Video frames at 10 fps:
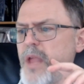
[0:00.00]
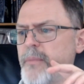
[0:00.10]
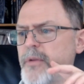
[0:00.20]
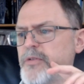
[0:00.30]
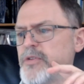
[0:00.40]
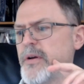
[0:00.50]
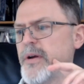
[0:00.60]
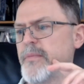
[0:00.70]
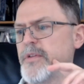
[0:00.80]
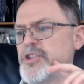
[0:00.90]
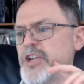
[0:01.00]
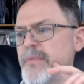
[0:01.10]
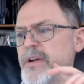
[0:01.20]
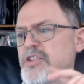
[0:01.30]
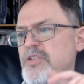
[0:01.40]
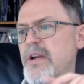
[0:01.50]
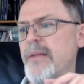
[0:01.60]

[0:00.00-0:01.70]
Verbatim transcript: I'm going to I'm going to share my screen.